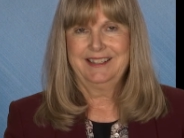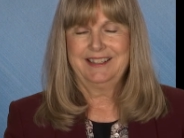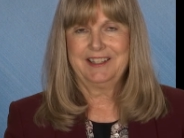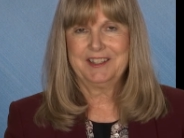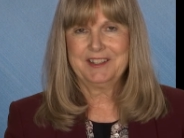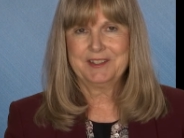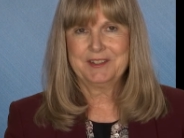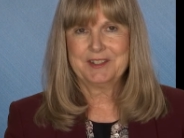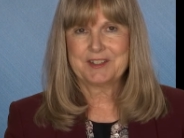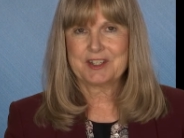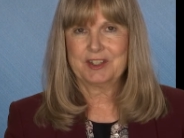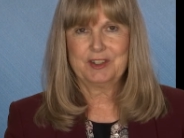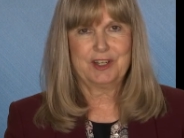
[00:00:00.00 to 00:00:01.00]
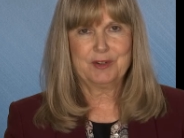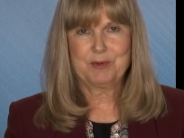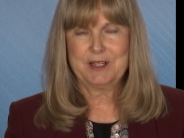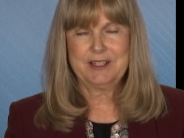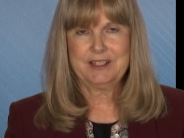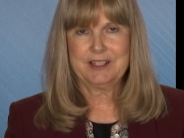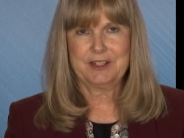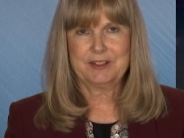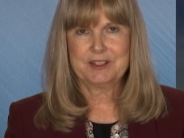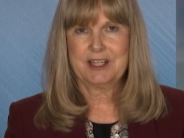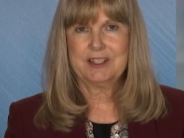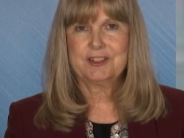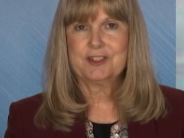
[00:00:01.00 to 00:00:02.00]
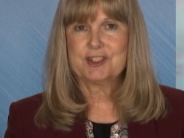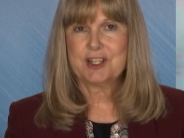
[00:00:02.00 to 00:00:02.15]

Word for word: Although there's a long way to go, Dr.